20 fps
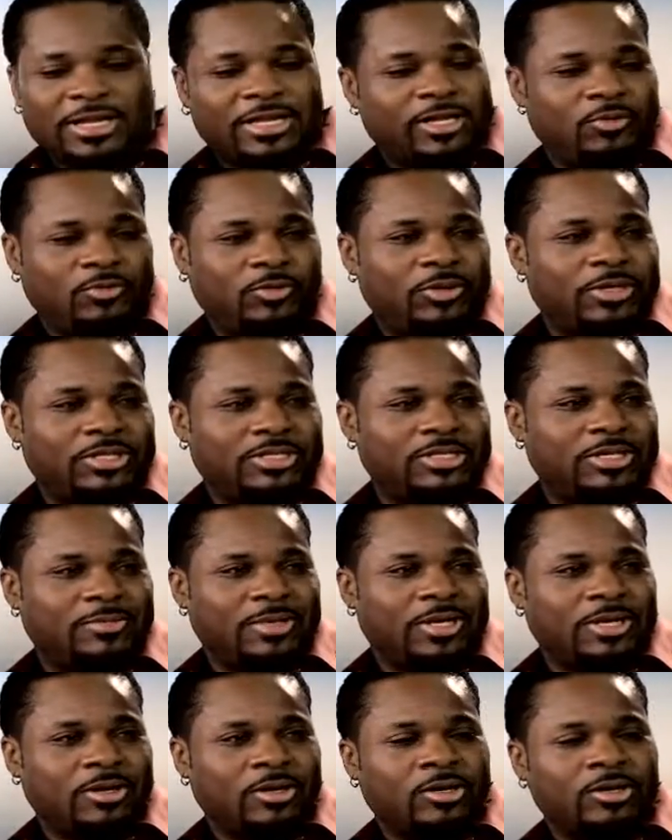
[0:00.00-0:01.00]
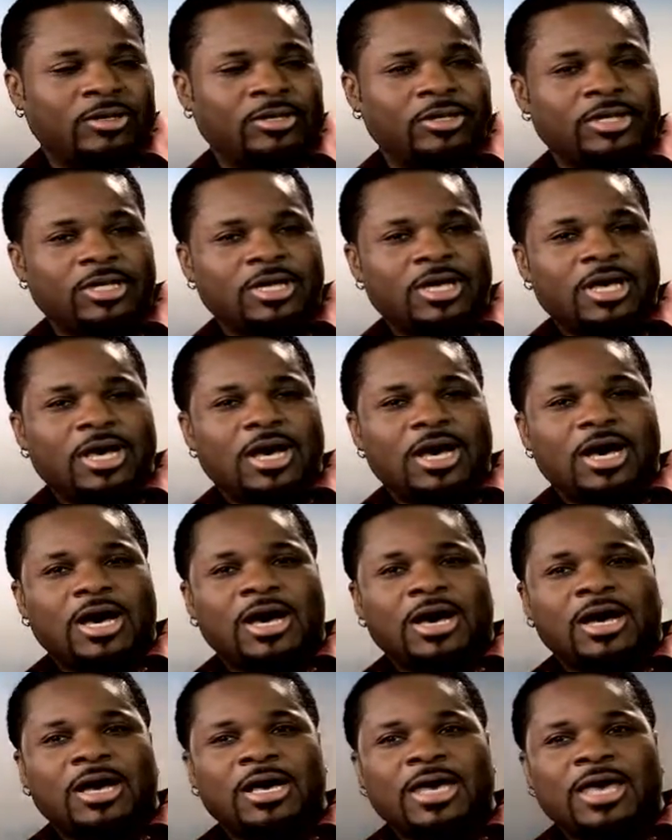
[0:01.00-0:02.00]
they didn't want to see me at all,
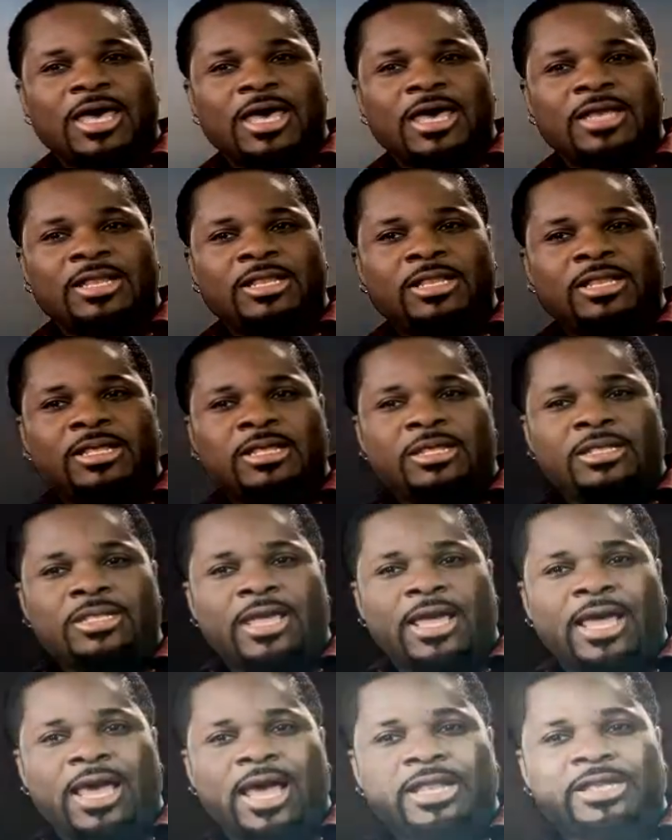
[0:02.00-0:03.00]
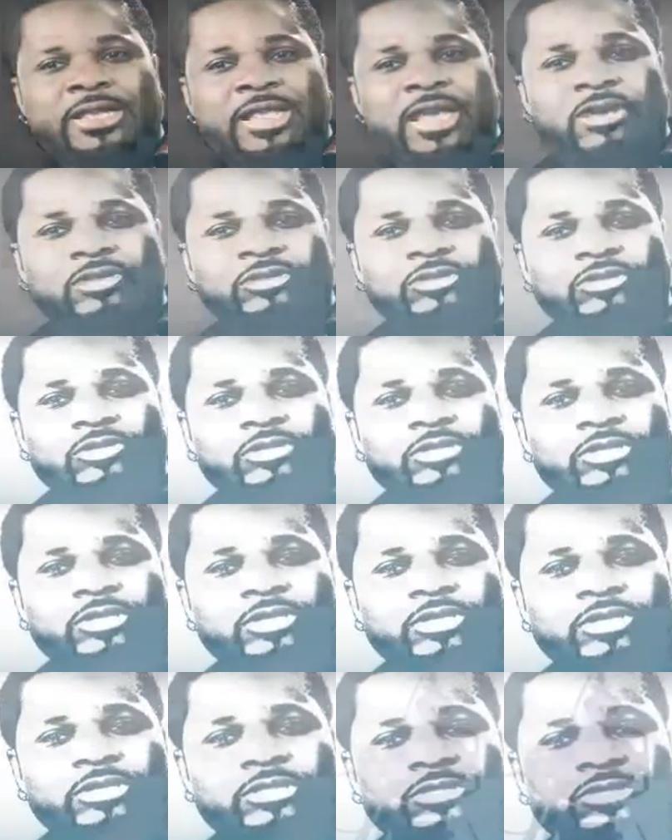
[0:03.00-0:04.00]
uh, and then they got down to
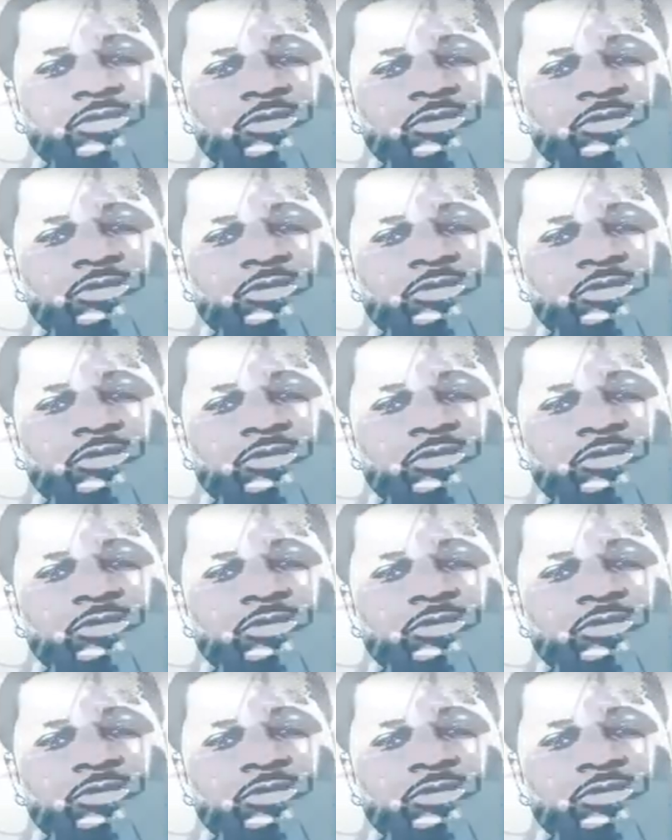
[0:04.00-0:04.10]
the